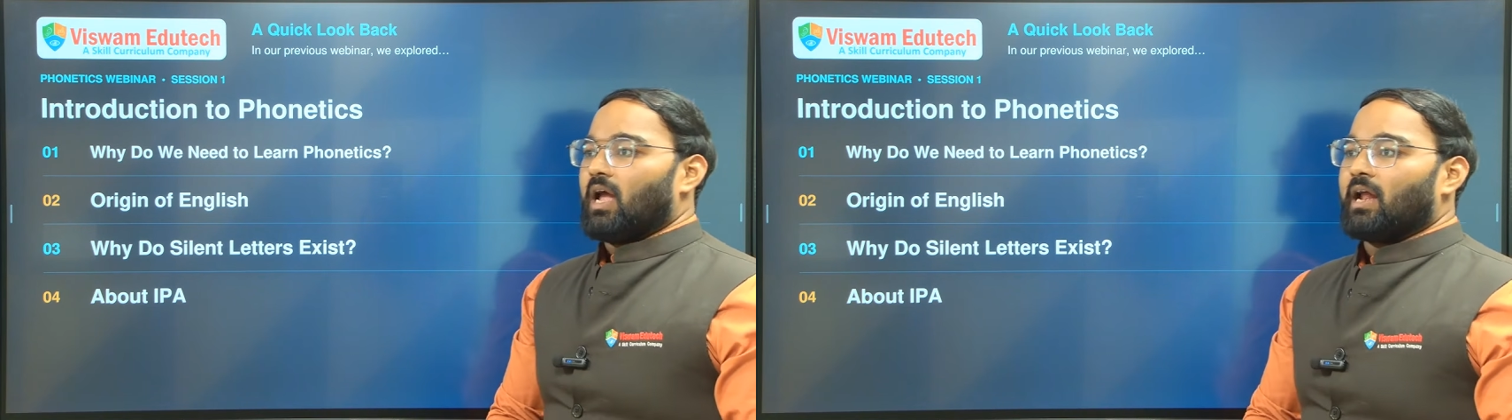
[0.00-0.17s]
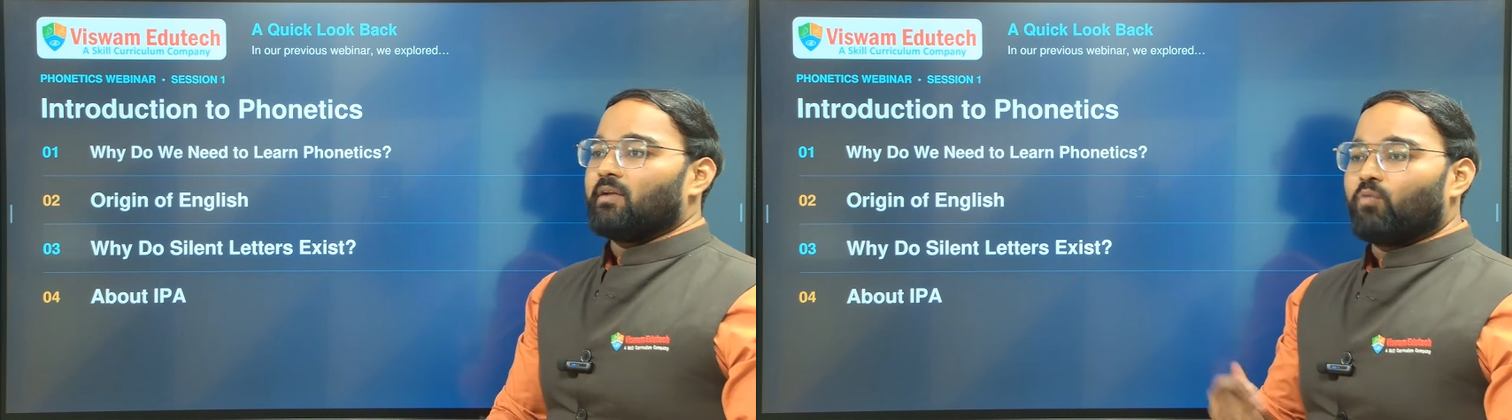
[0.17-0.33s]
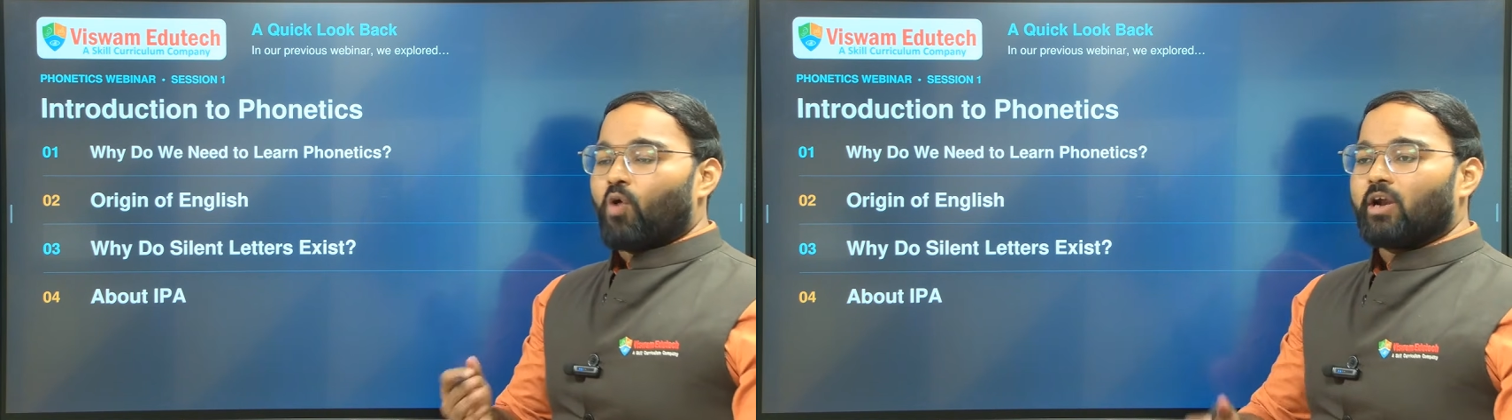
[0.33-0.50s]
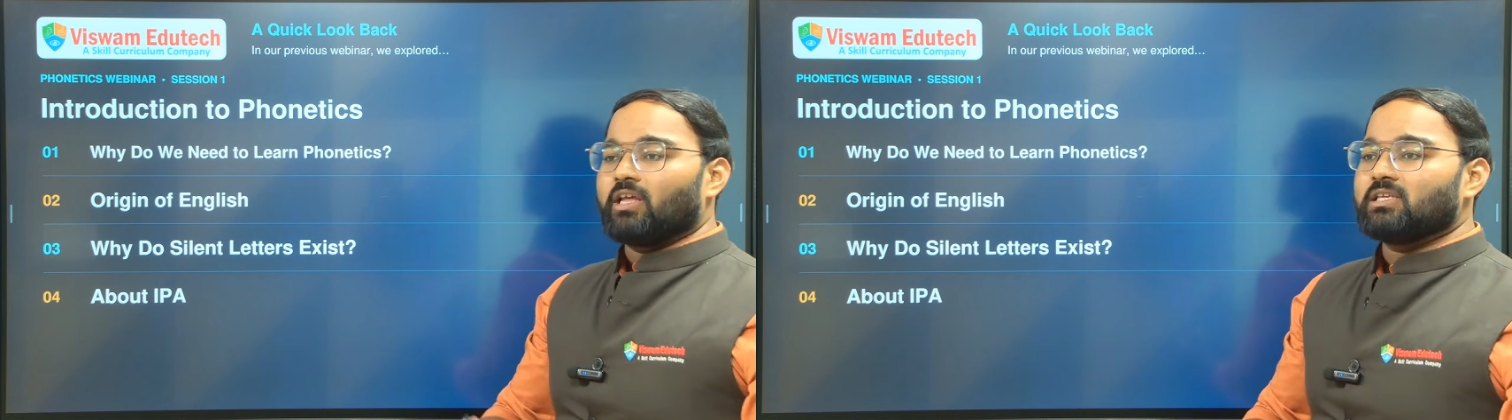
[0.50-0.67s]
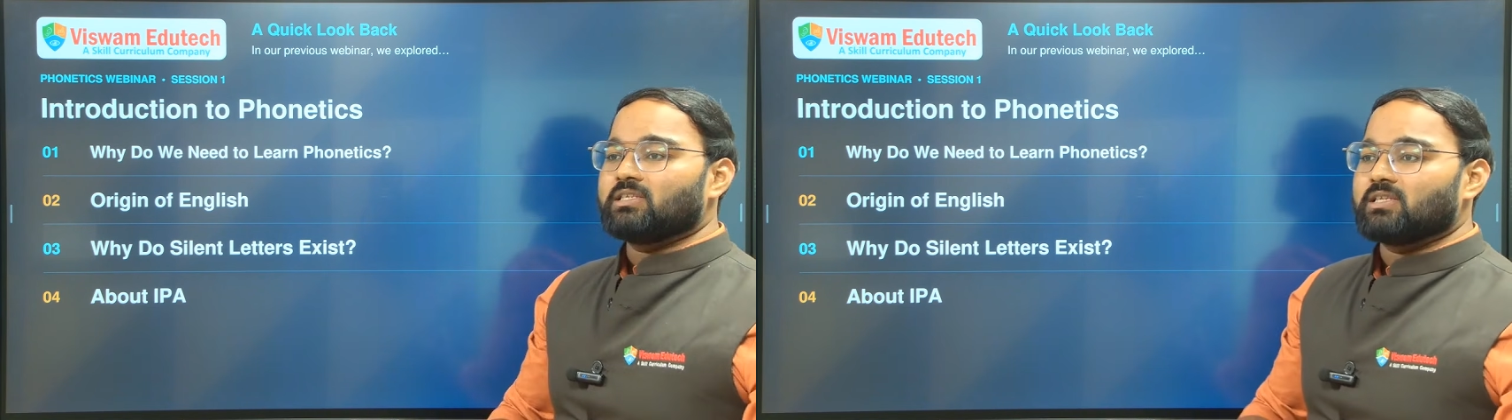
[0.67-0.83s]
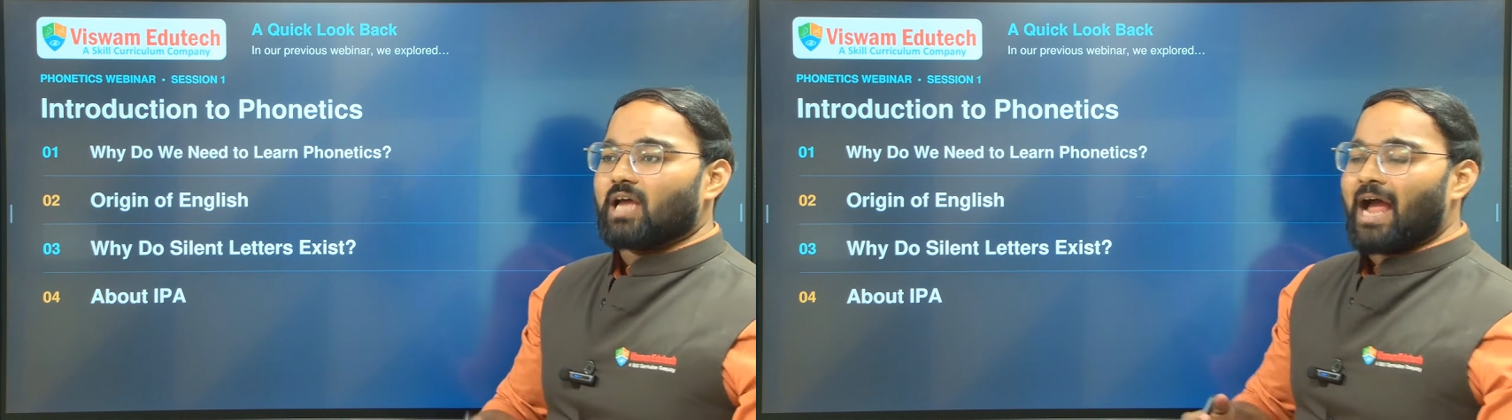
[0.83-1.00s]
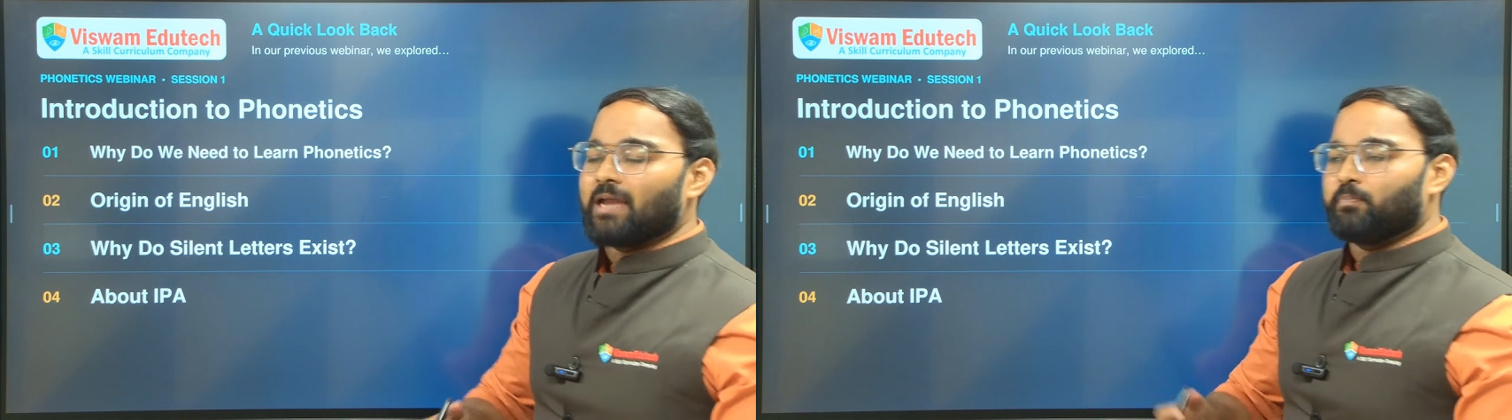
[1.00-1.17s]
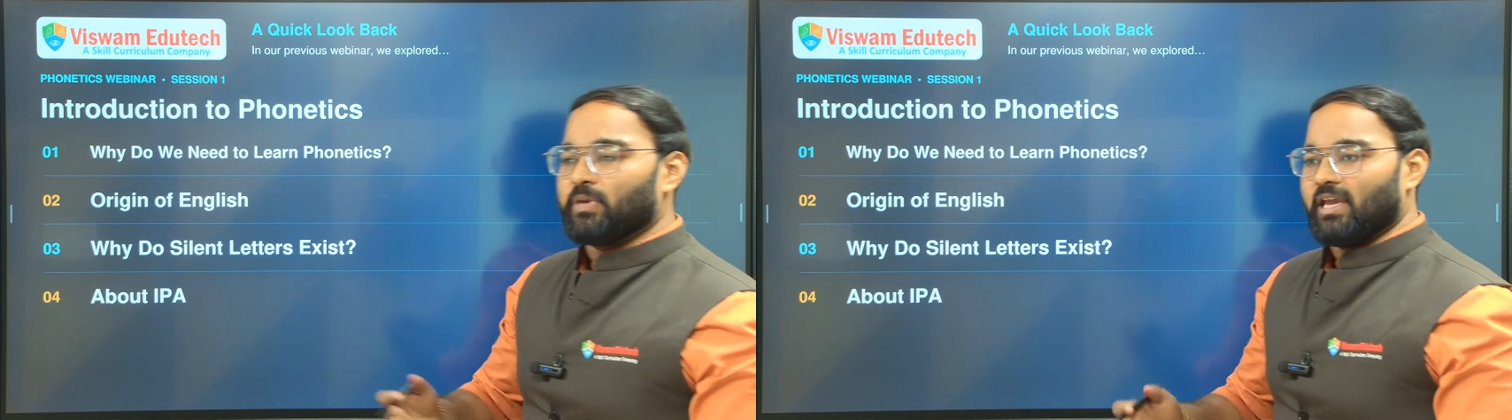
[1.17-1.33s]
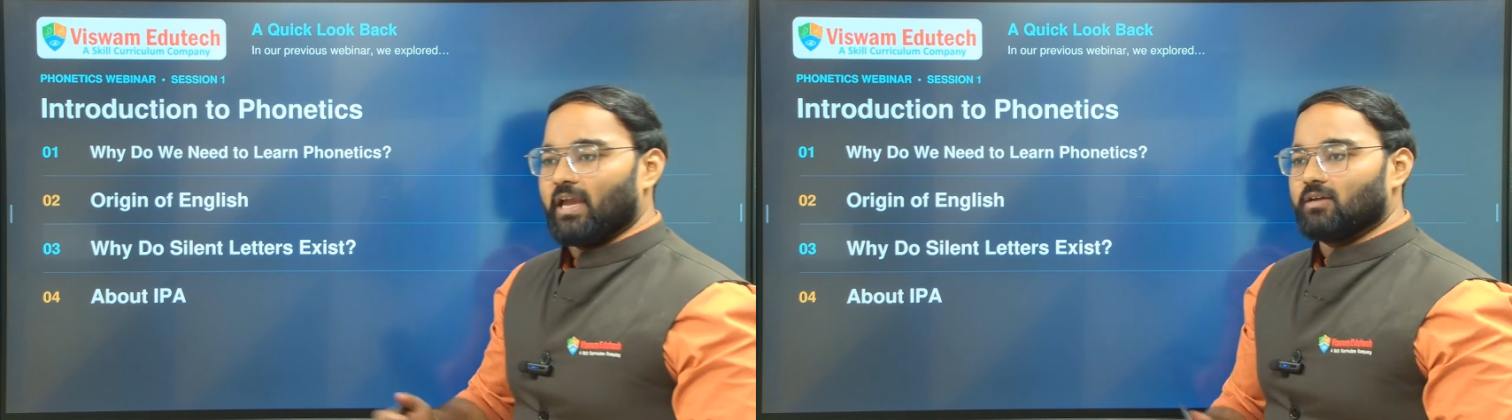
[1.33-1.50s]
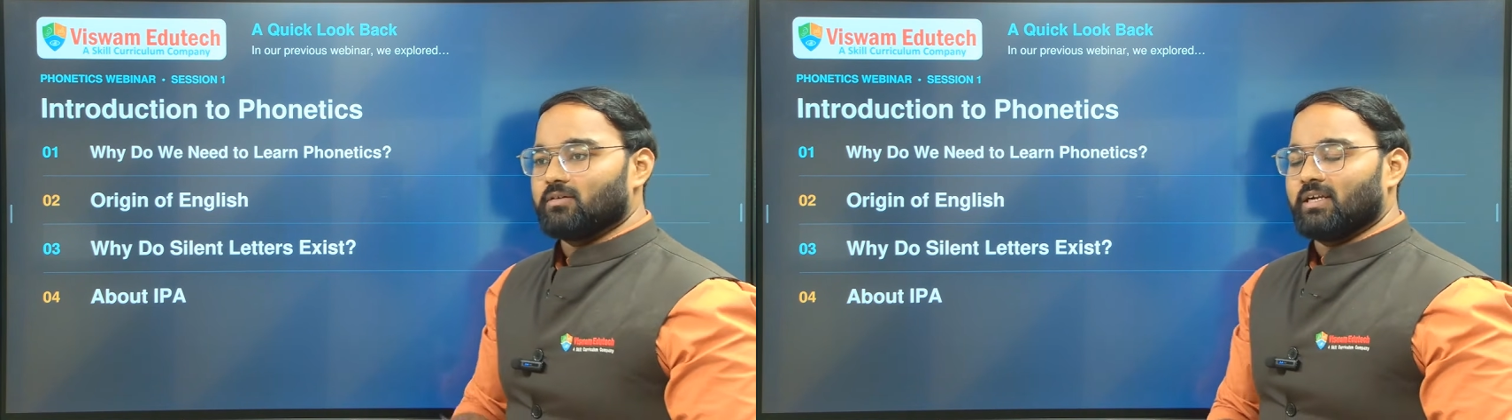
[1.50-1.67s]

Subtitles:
and what is IPA,